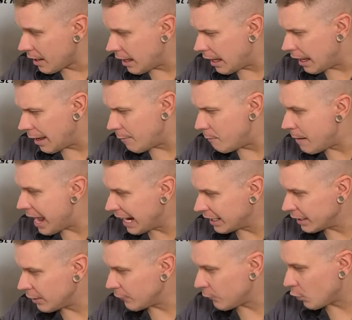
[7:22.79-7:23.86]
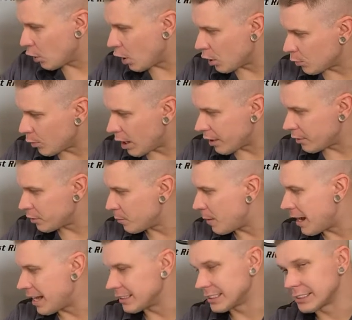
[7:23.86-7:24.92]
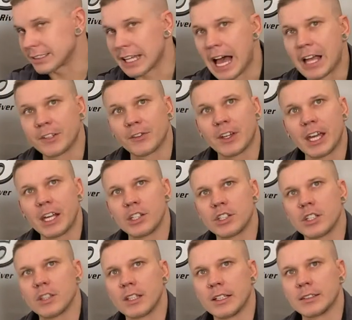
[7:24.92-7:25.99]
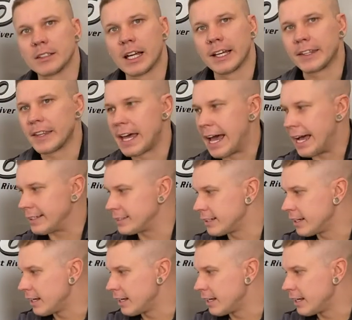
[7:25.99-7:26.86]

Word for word: uh, magnet for hard water deposits, calcification, things like that.